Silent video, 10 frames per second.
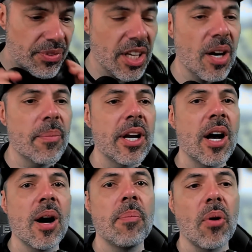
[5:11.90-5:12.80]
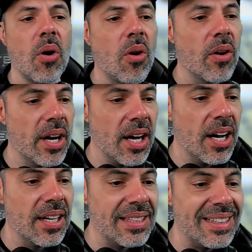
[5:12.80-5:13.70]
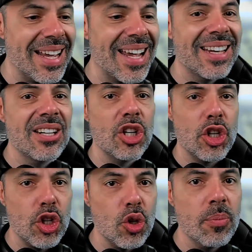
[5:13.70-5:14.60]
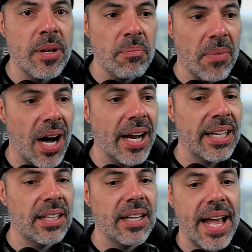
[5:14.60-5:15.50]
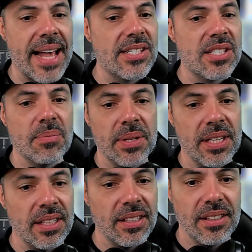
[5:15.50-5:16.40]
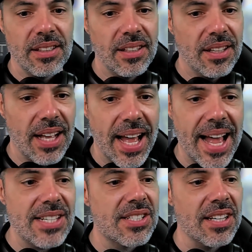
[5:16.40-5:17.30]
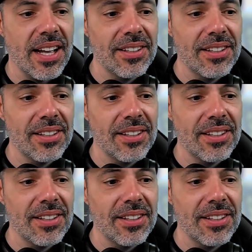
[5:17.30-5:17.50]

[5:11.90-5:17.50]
coming up on a dead human body has to be has to.